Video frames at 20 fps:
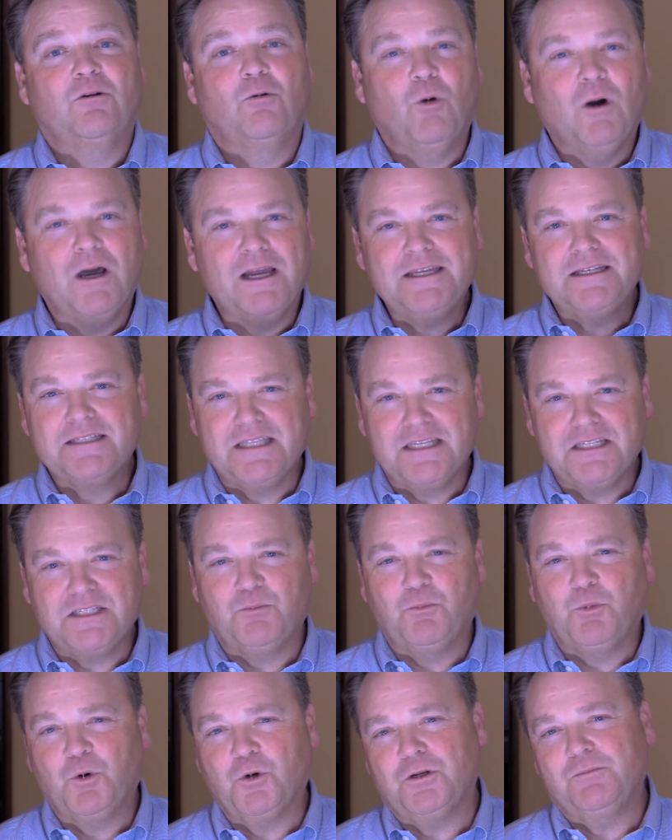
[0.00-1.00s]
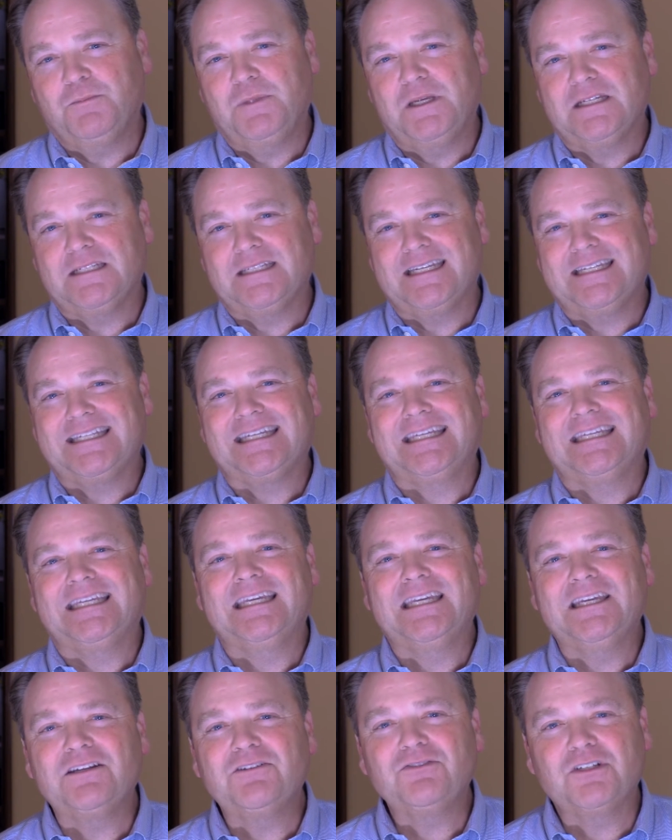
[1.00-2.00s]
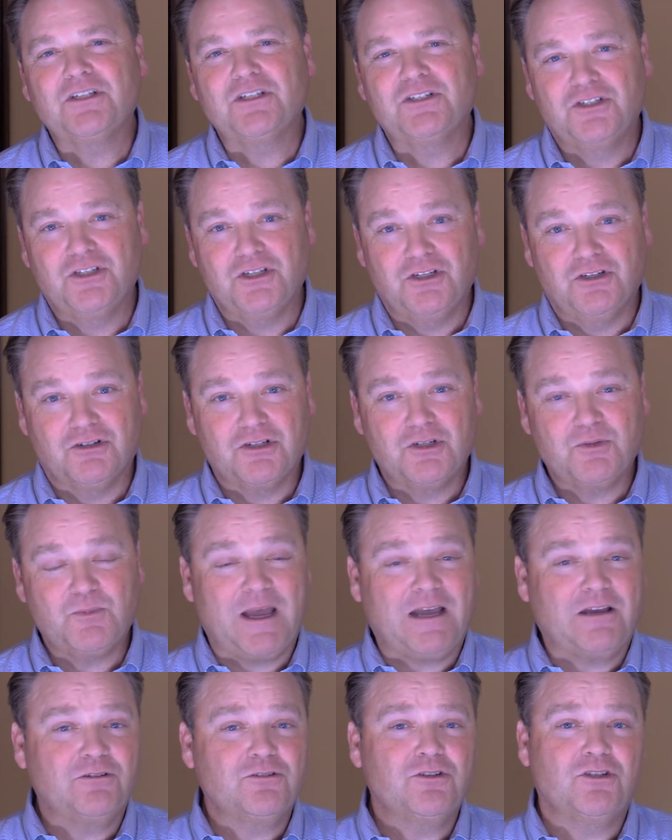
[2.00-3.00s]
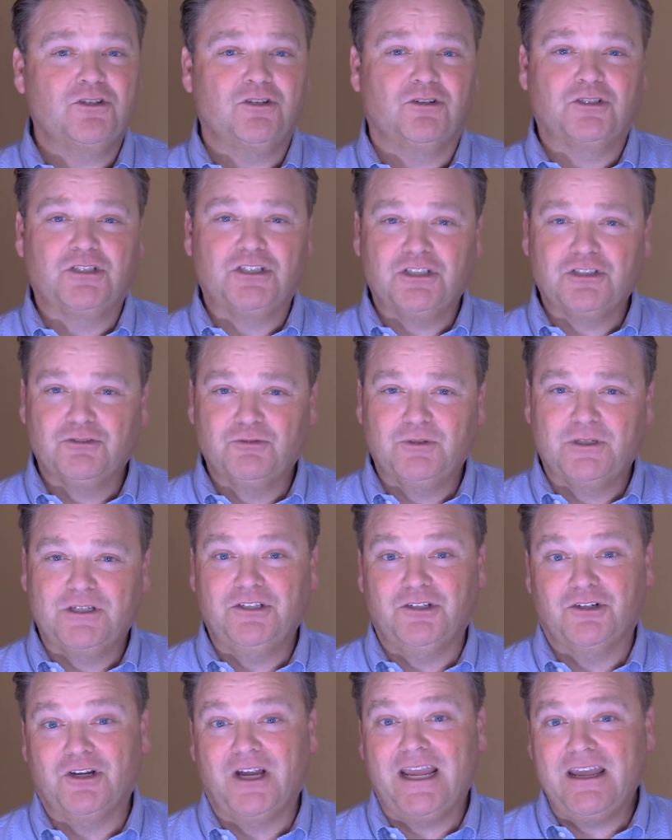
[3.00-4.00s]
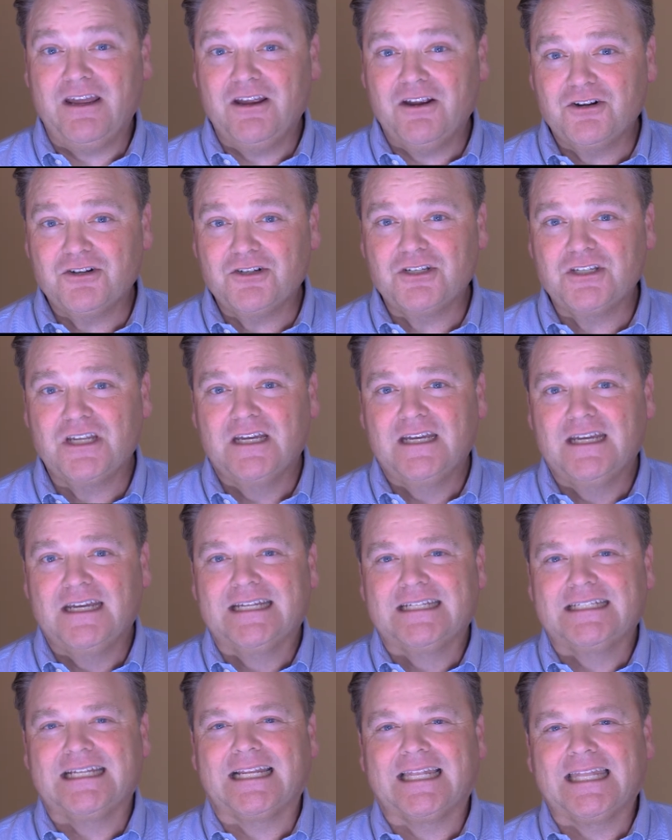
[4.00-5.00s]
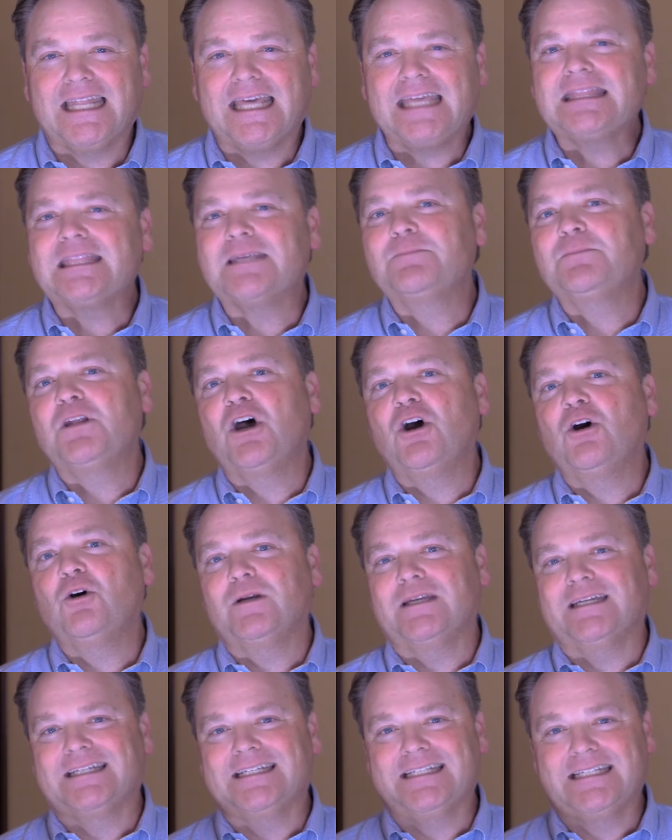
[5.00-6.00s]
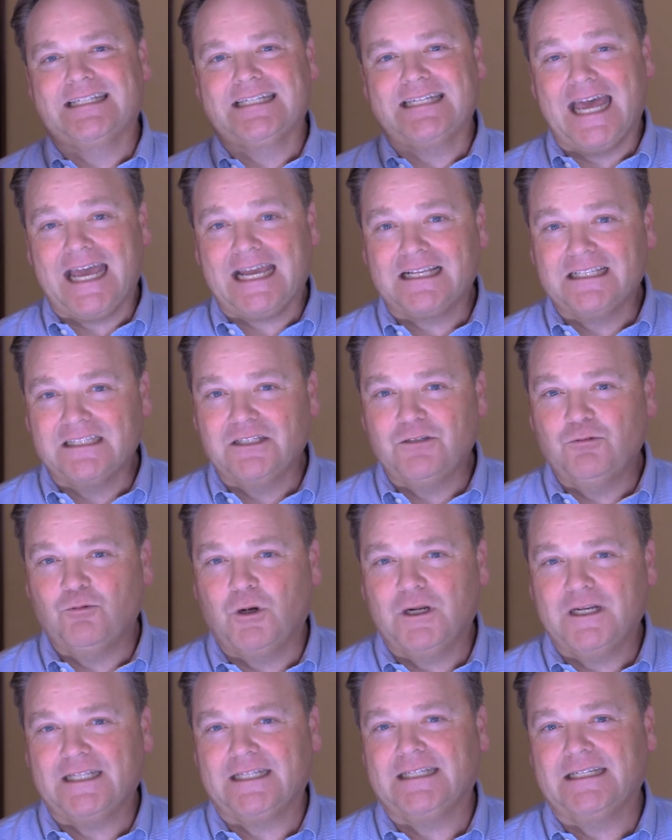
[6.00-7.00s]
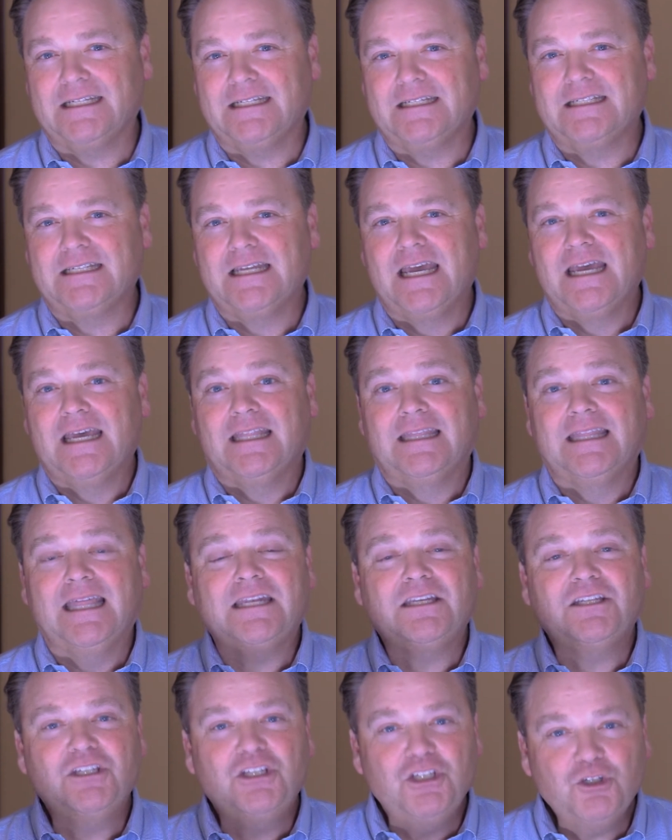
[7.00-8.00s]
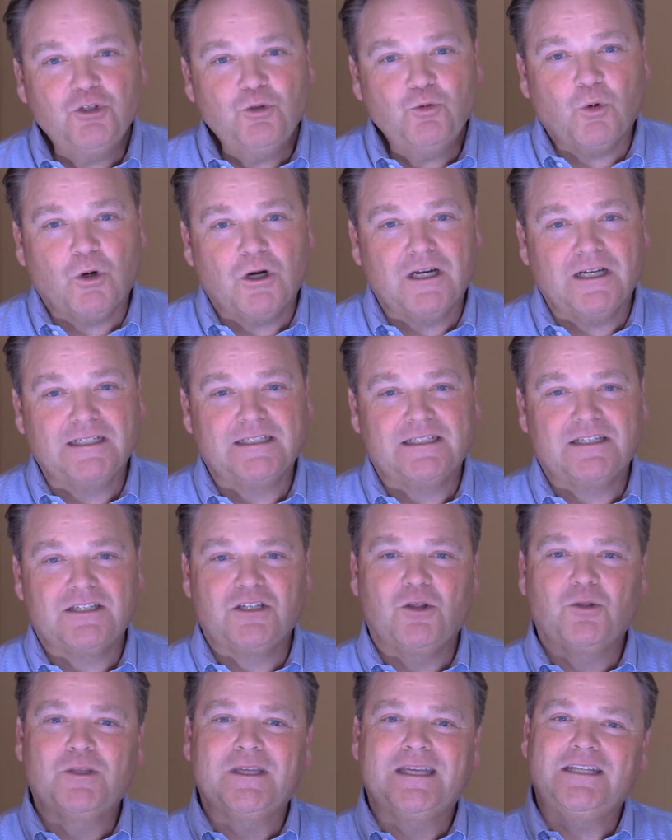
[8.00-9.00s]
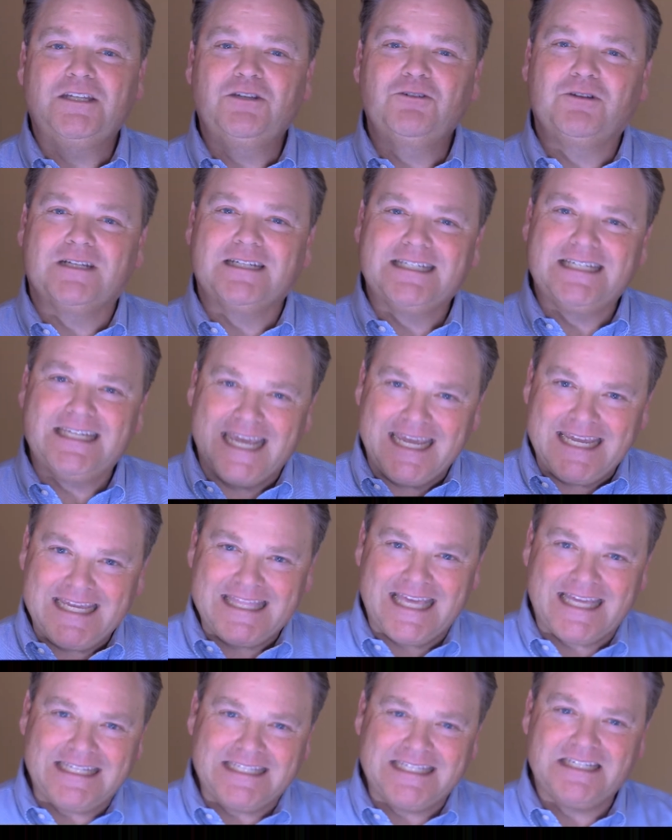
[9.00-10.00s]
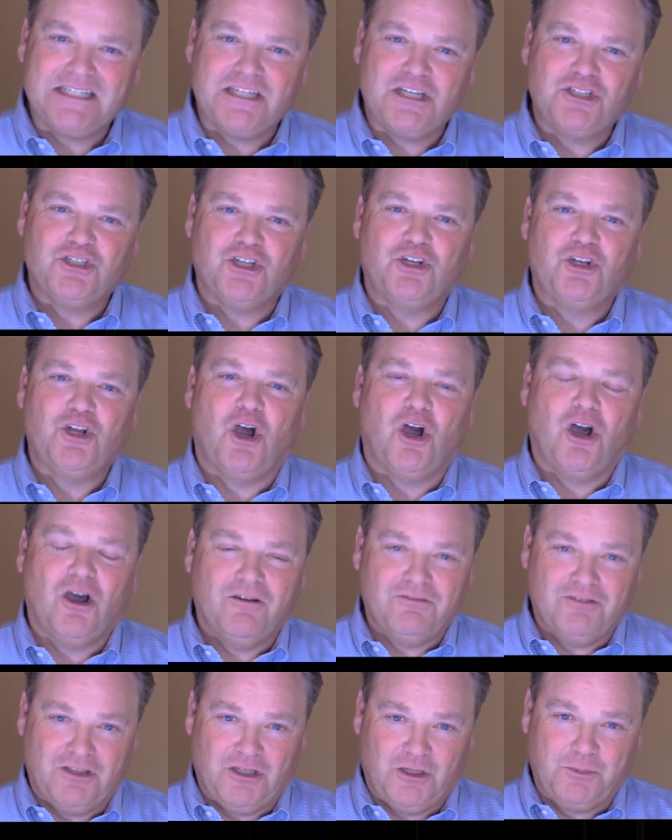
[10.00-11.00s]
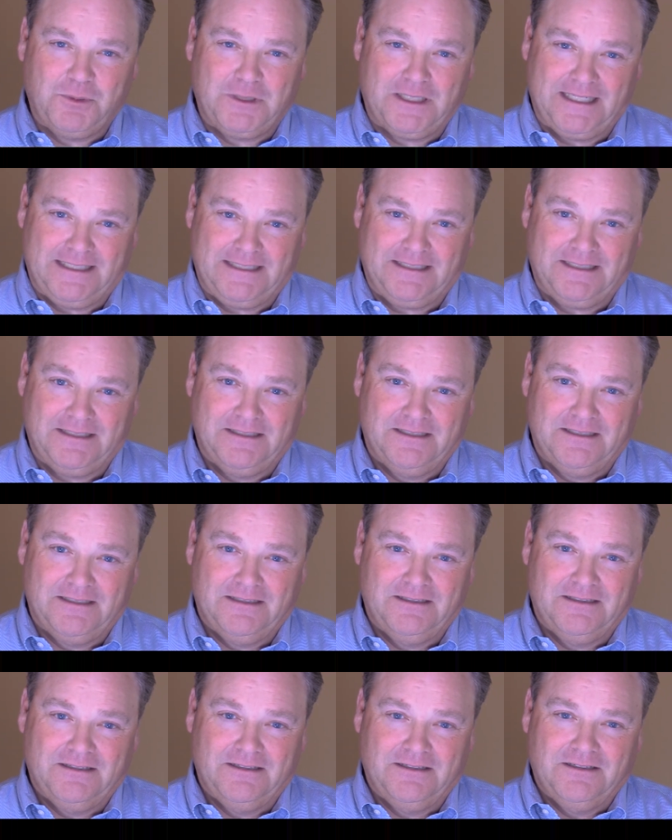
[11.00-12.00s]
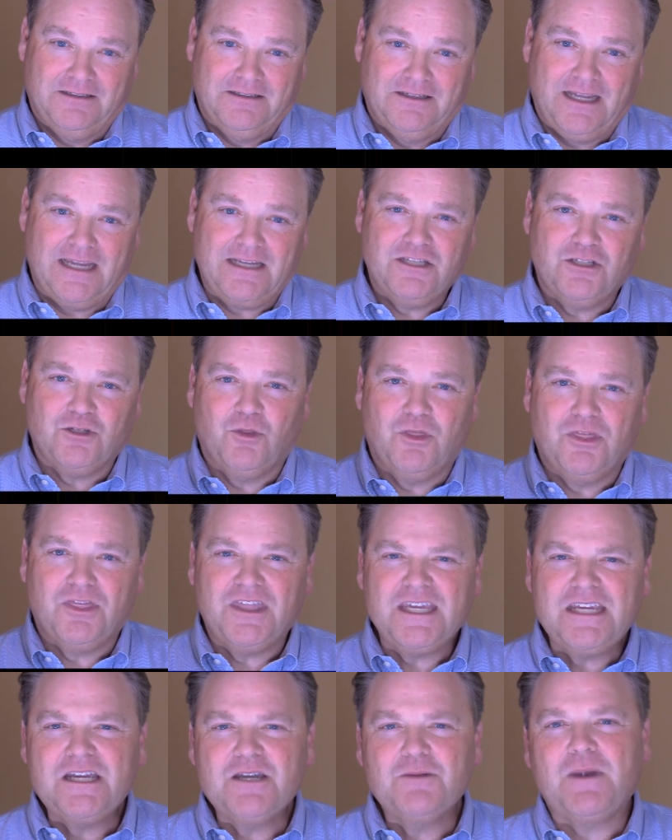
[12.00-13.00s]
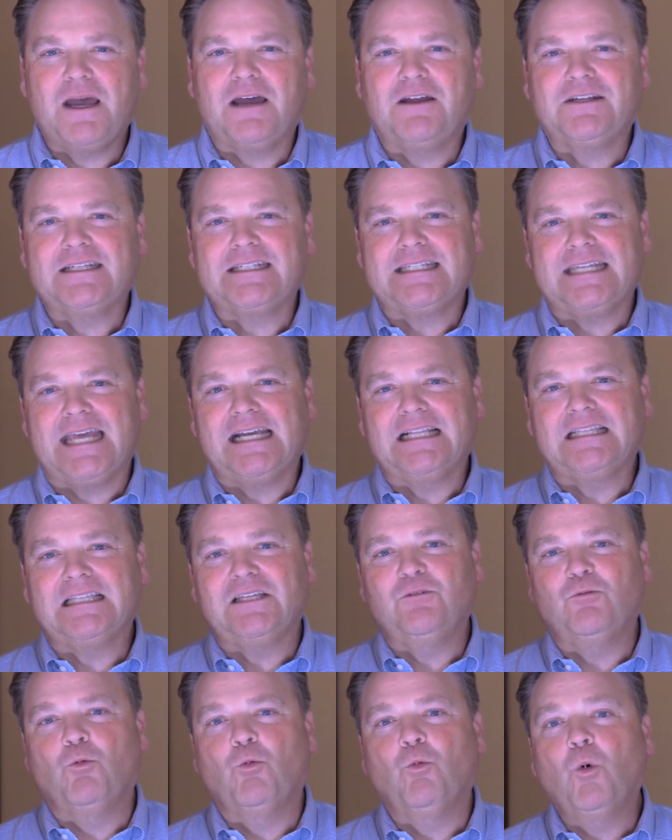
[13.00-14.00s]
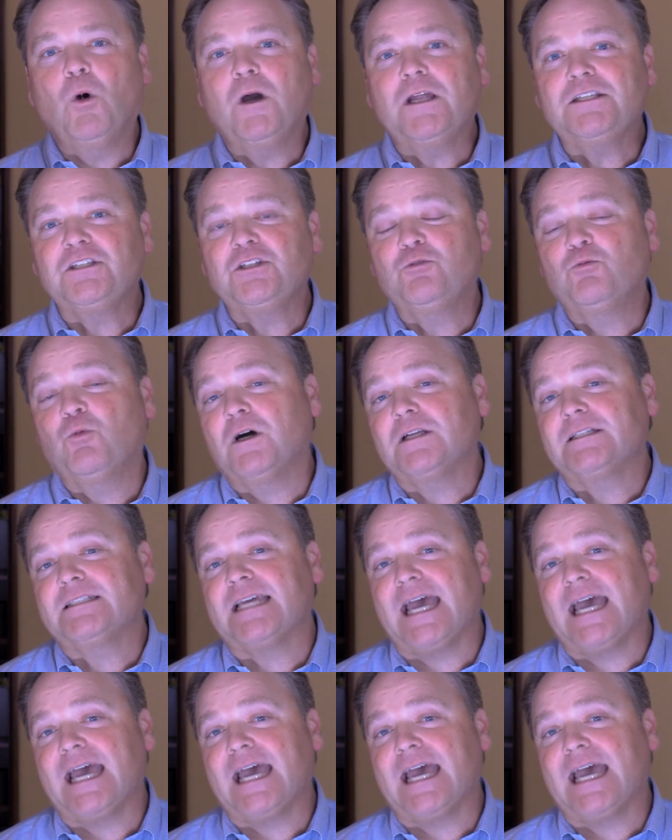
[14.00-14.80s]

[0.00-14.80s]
Why is this important? Because it's a gift to your spouse, your children, your heirs, to let them know exactly what it is that you want so that you can take that decision off of their plate. Okay, so think about exactly what you want to